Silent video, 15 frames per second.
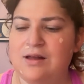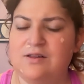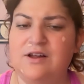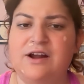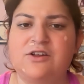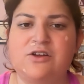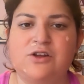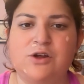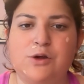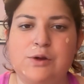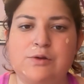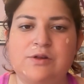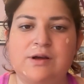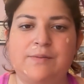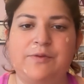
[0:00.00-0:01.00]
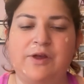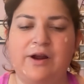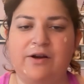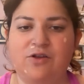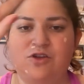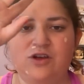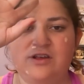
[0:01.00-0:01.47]
like to use up there
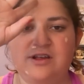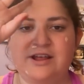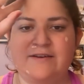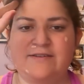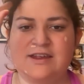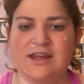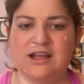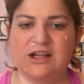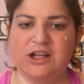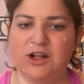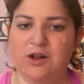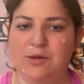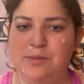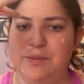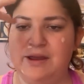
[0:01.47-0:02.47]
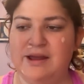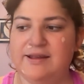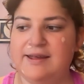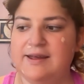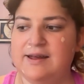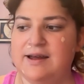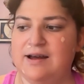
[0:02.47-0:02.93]
and just gives it a little
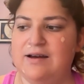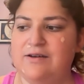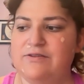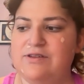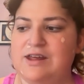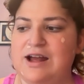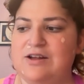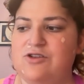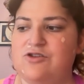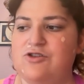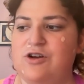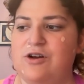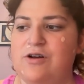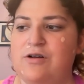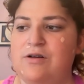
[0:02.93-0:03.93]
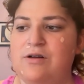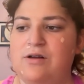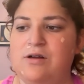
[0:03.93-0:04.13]
bit of texture.